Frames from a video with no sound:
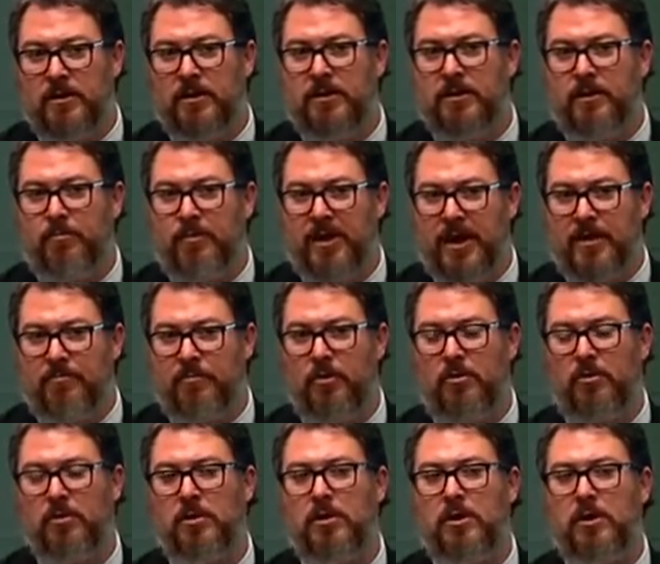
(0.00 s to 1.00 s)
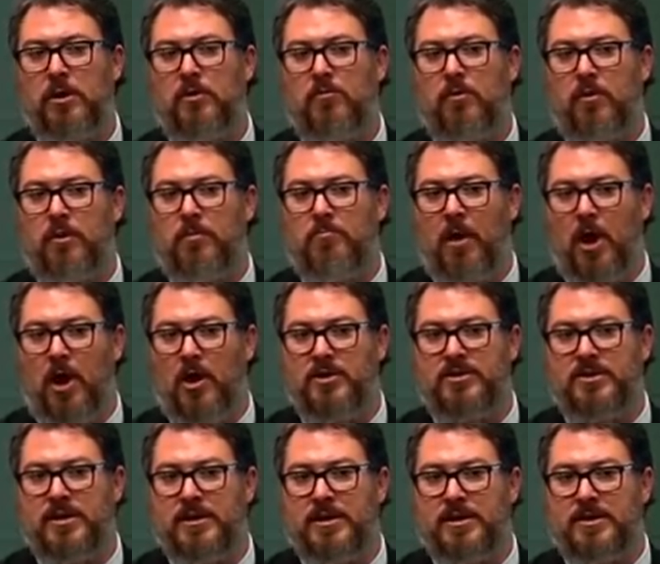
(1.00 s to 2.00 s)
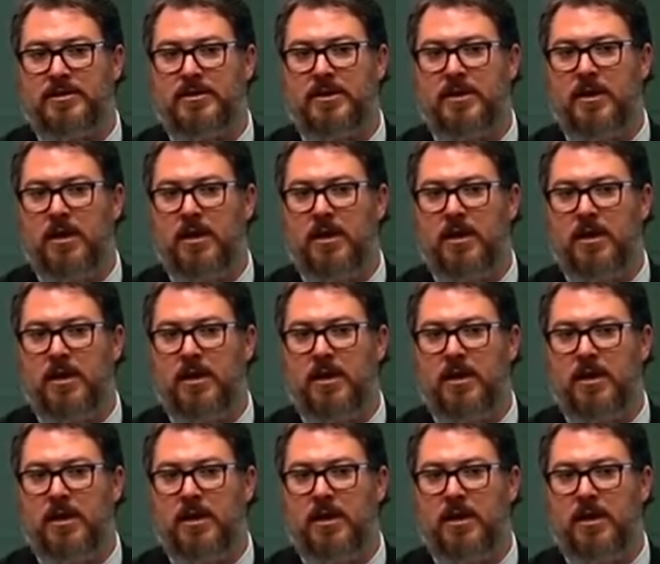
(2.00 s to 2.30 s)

the people who are imposing this